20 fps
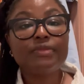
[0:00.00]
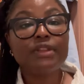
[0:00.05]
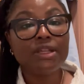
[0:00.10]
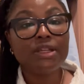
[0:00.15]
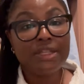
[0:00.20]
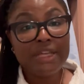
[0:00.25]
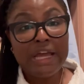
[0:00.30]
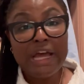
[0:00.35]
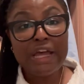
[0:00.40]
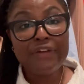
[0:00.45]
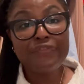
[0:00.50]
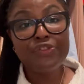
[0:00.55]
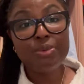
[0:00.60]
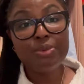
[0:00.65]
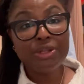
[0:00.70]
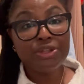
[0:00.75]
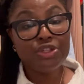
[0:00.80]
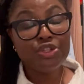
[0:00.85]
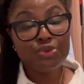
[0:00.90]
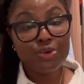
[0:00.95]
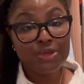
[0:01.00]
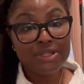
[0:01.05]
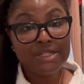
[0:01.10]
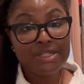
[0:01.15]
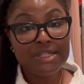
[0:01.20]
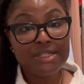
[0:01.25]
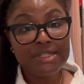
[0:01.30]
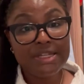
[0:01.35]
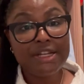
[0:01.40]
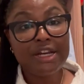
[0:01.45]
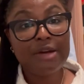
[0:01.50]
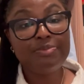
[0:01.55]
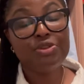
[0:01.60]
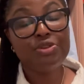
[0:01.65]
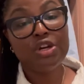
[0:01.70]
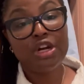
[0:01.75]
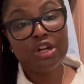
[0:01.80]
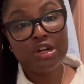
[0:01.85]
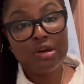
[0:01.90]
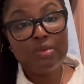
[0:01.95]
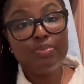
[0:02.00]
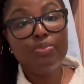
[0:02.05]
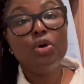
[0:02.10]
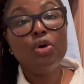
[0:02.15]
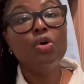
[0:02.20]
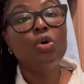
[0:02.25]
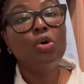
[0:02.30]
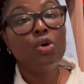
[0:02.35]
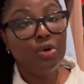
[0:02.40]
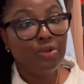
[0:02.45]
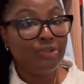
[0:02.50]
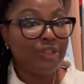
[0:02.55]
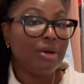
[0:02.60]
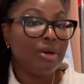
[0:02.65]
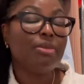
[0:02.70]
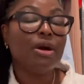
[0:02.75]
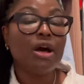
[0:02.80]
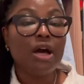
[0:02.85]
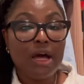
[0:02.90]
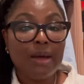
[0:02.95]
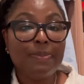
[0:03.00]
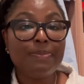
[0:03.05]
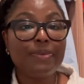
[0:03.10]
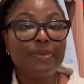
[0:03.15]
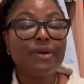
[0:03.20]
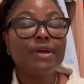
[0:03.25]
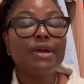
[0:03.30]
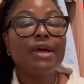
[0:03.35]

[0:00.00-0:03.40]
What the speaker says: if you want the shorts to stay up, you gotta pull them up